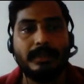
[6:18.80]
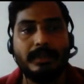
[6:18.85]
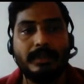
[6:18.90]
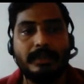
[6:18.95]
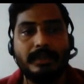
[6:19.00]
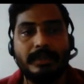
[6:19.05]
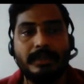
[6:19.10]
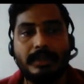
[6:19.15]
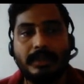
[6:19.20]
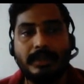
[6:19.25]

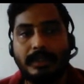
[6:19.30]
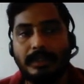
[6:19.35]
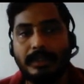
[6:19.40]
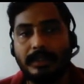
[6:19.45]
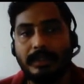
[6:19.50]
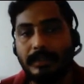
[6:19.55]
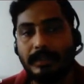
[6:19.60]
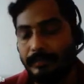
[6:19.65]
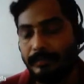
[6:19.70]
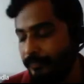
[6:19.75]
isn't it?
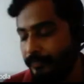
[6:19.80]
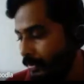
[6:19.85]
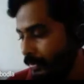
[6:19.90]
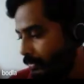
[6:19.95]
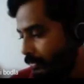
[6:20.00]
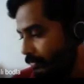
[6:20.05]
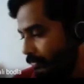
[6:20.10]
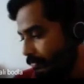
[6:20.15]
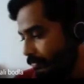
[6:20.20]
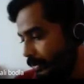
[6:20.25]

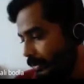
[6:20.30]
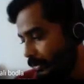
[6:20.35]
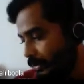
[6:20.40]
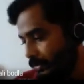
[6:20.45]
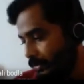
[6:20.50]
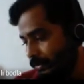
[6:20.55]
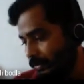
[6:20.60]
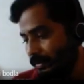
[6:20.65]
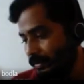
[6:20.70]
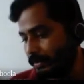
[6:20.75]

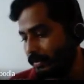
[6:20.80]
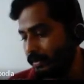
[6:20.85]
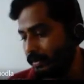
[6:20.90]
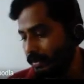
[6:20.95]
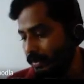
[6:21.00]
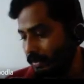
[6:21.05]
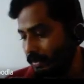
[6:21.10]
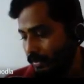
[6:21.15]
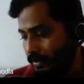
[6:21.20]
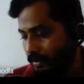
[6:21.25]
Because
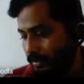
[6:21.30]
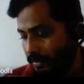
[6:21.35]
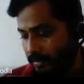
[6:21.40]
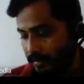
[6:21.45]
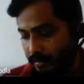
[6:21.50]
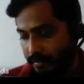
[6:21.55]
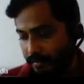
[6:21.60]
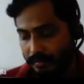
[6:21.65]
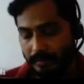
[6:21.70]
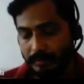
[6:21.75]

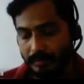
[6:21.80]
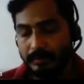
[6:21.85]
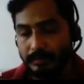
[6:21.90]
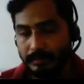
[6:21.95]
uh,